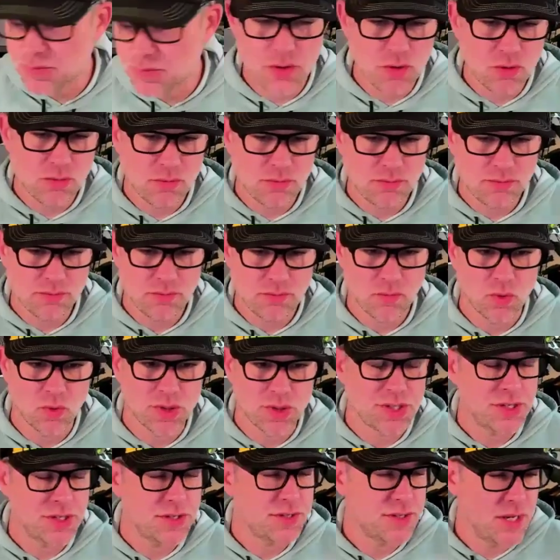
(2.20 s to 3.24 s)
Zoom,
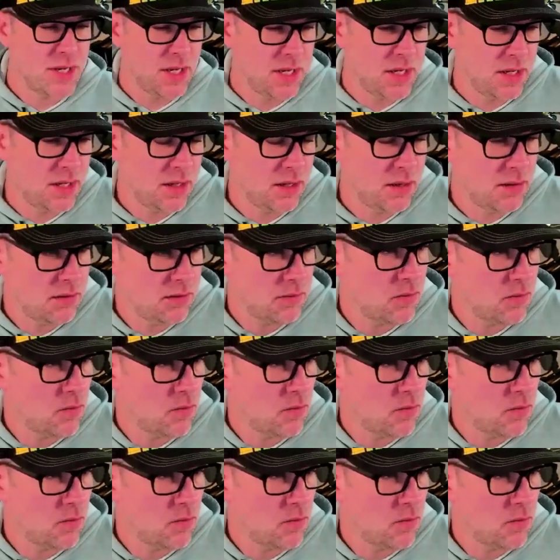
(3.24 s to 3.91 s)
which is the